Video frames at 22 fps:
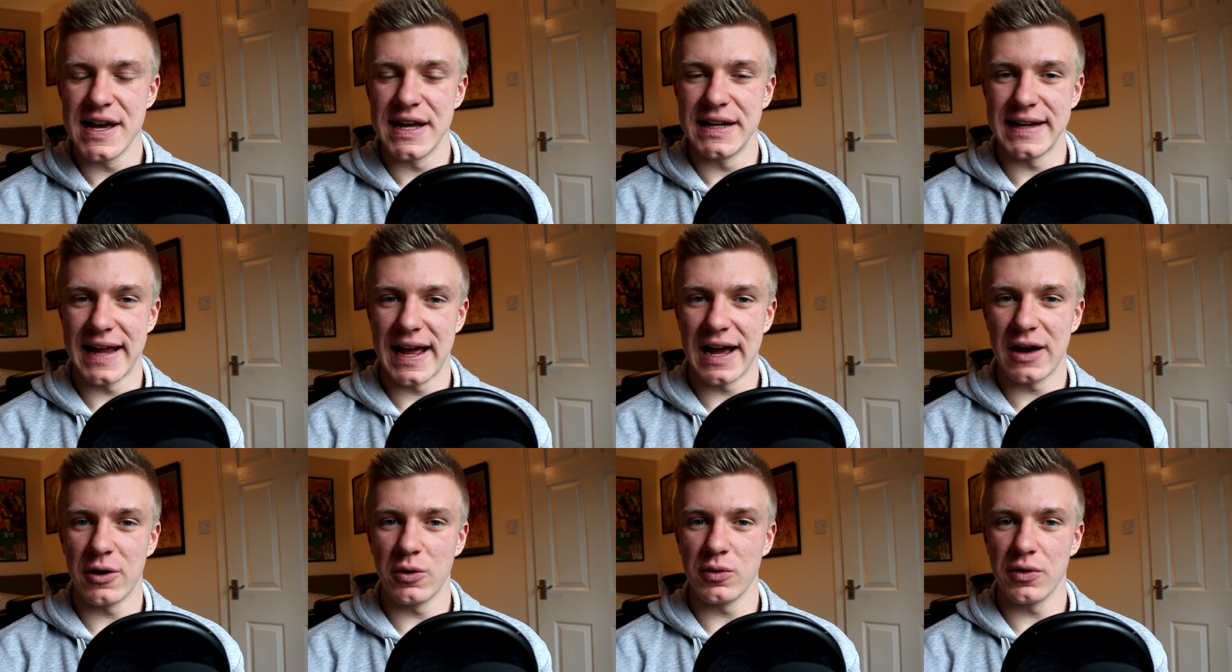
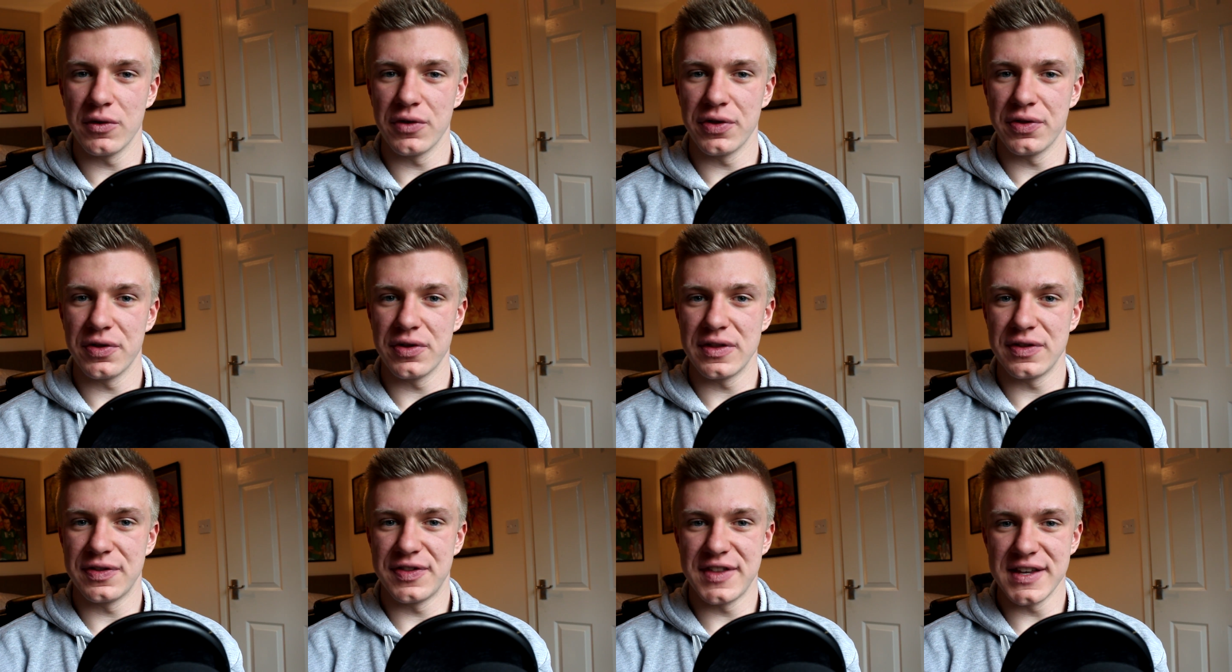Now
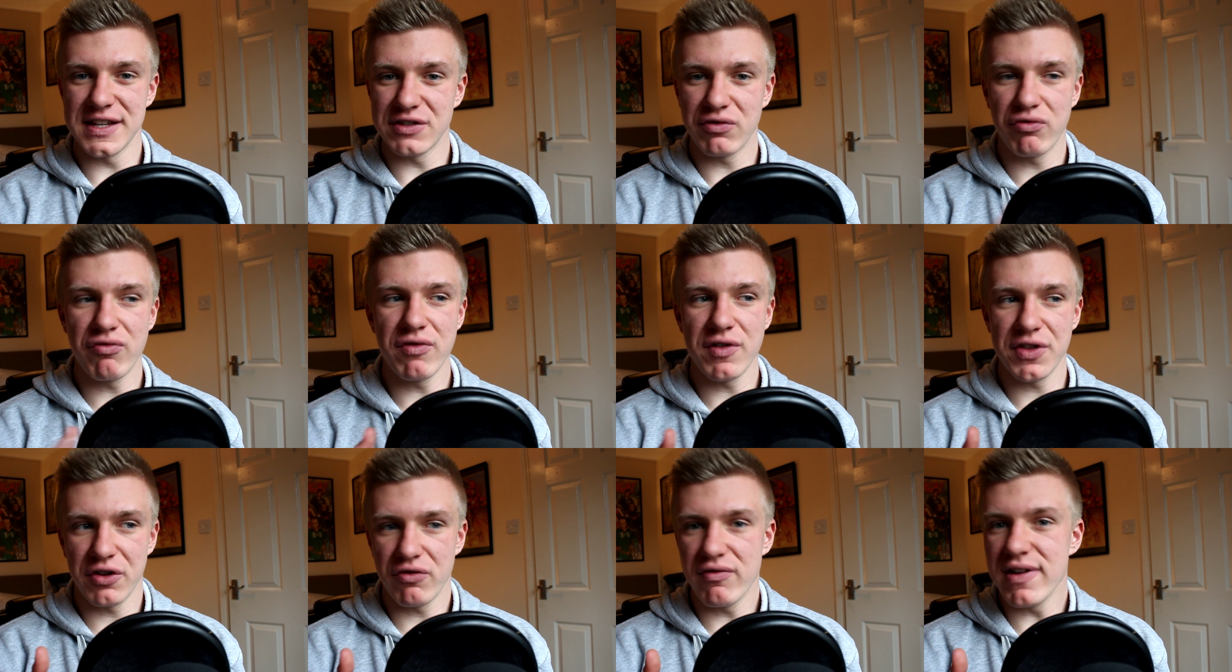
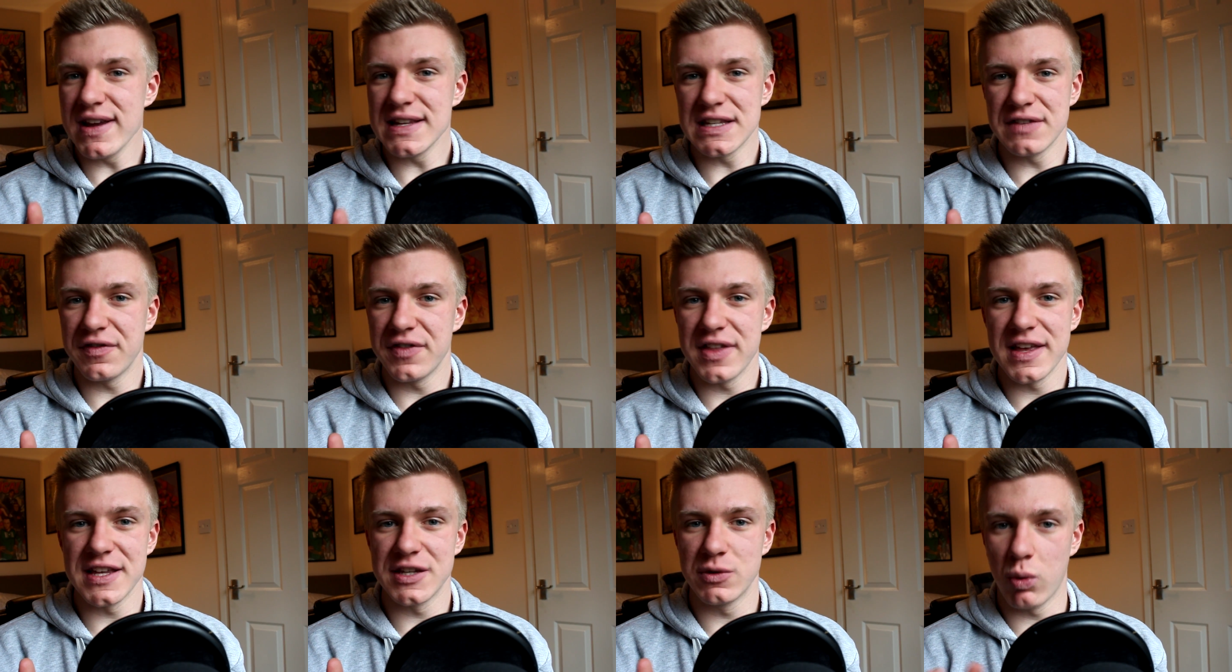the reason
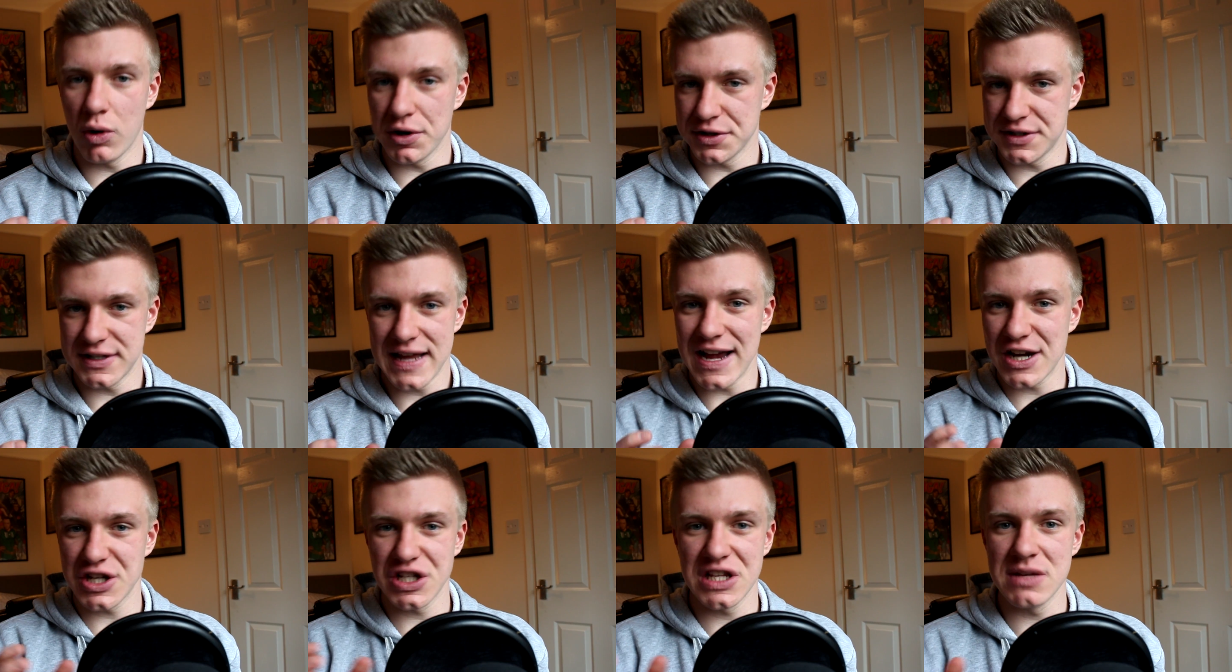for this wasn't
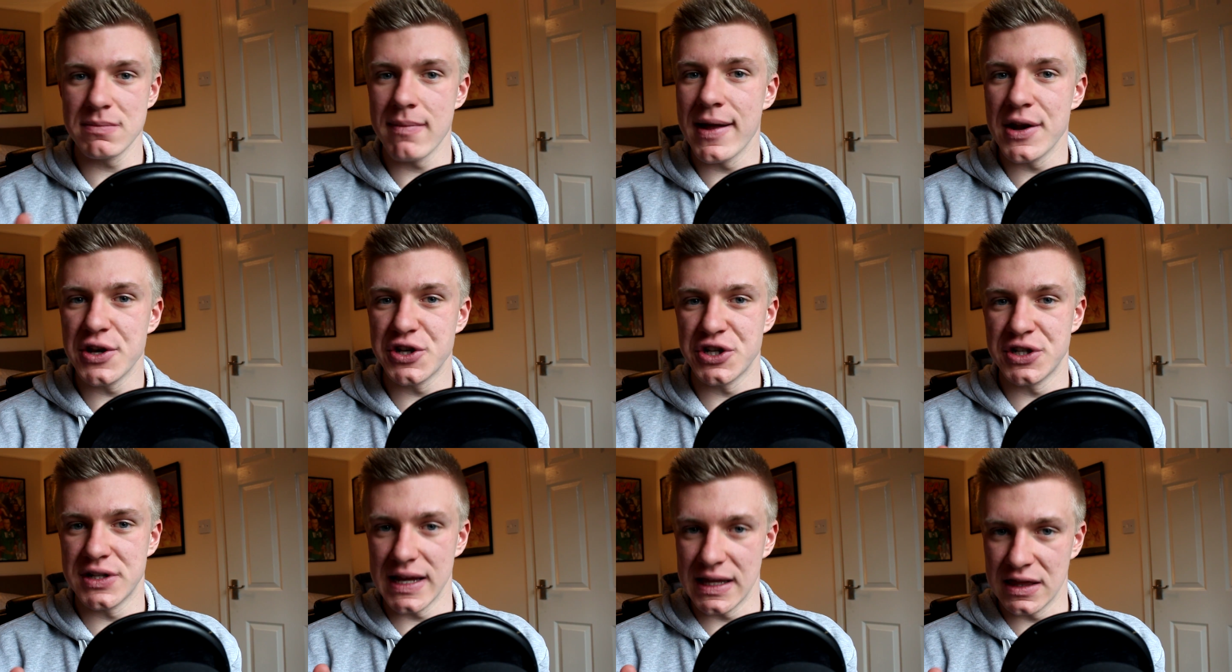actually
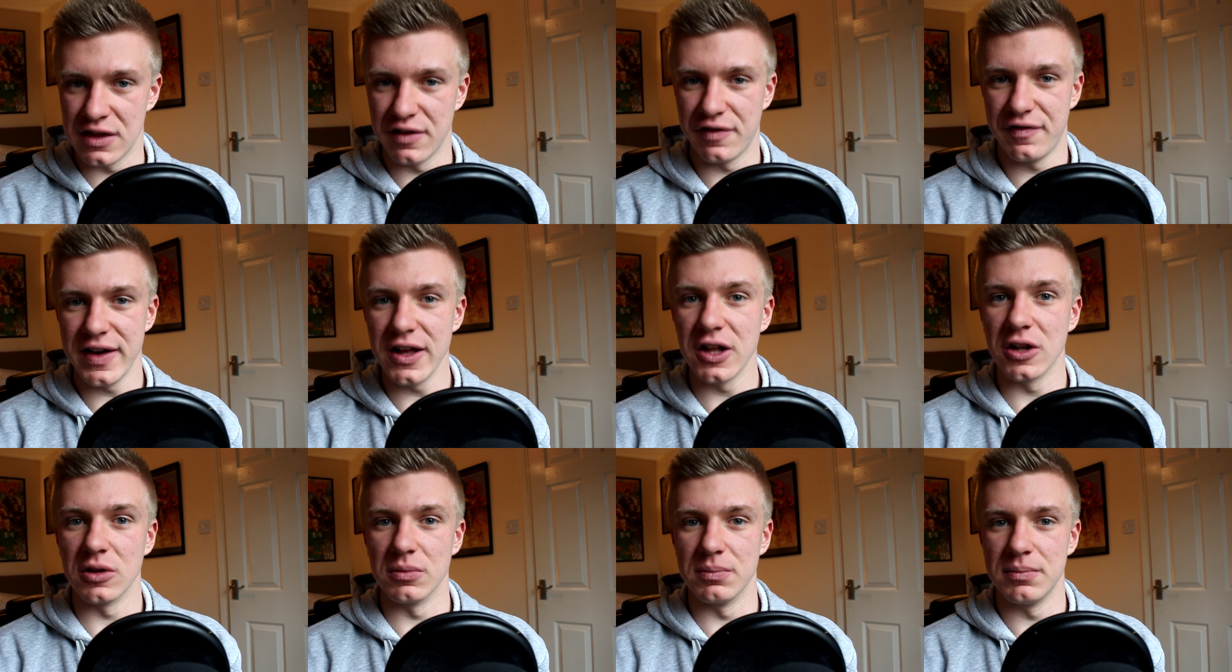mentioned in the
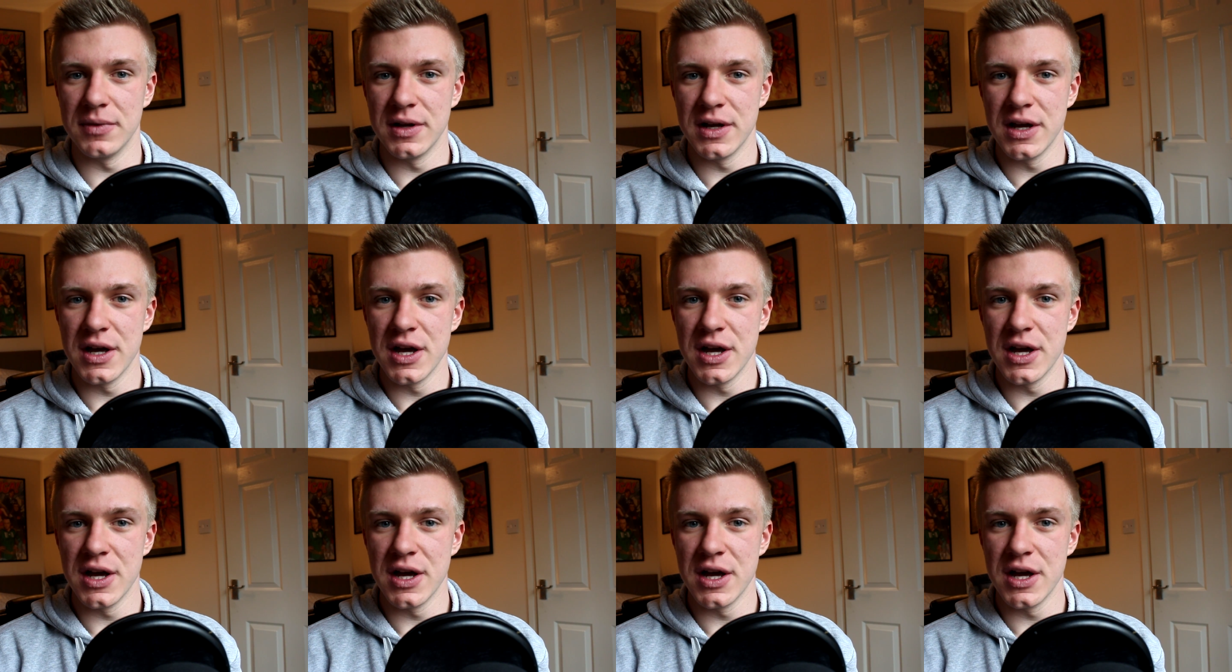film,